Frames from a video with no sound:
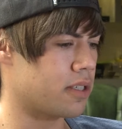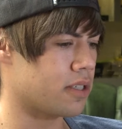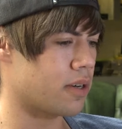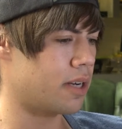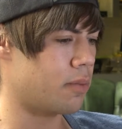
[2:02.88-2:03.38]
to
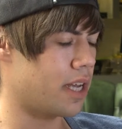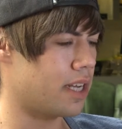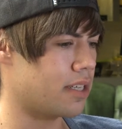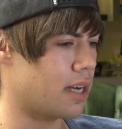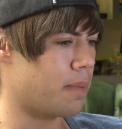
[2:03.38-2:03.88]
screen, we
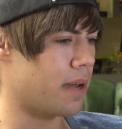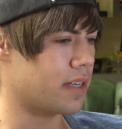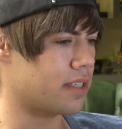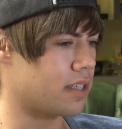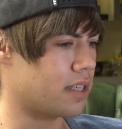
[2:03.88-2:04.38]
ended up
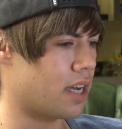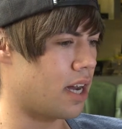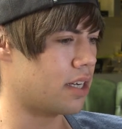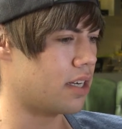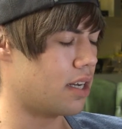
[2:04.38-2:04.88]
having to
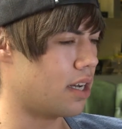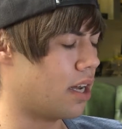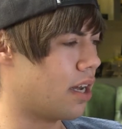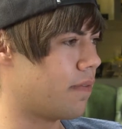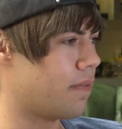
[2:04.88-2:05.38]
cut
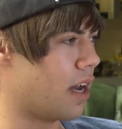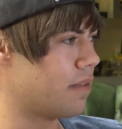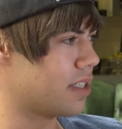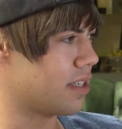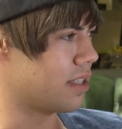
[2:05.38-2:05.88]
uh,
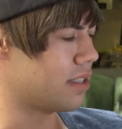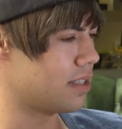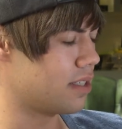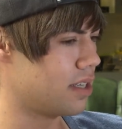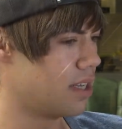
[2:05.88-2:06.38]
five
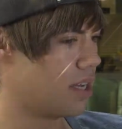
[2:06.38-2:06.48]
scenes.